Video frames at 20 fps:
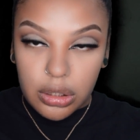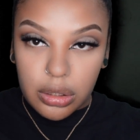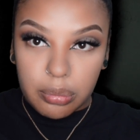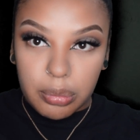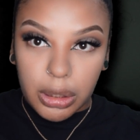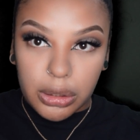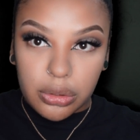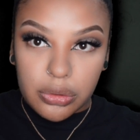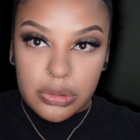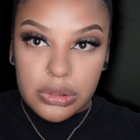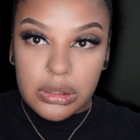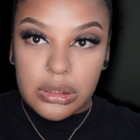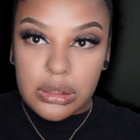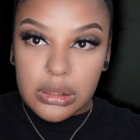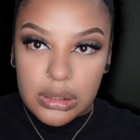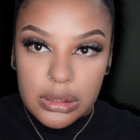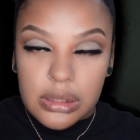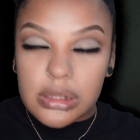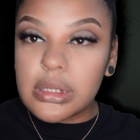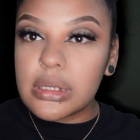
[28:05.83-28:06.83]
My nose is
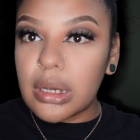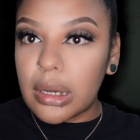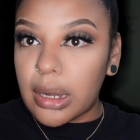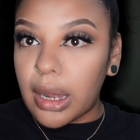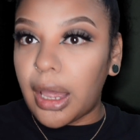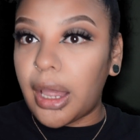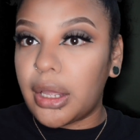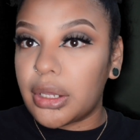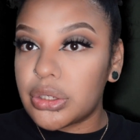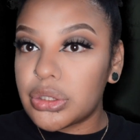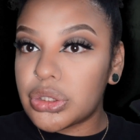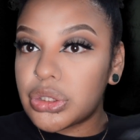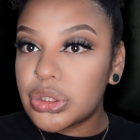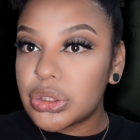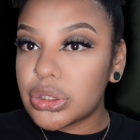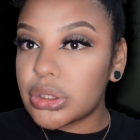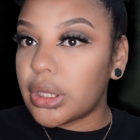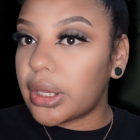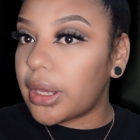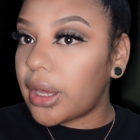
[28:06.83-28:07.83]
snatched,
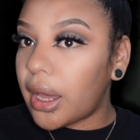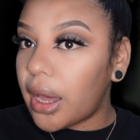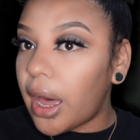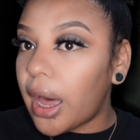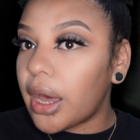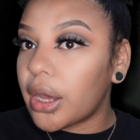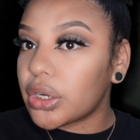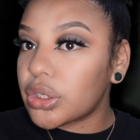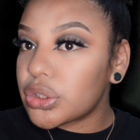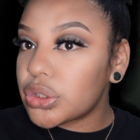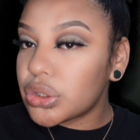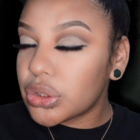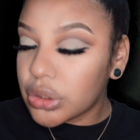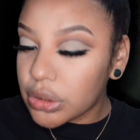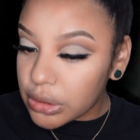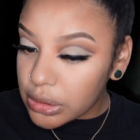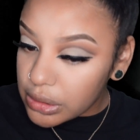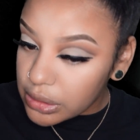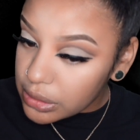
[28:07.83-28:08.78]
like actually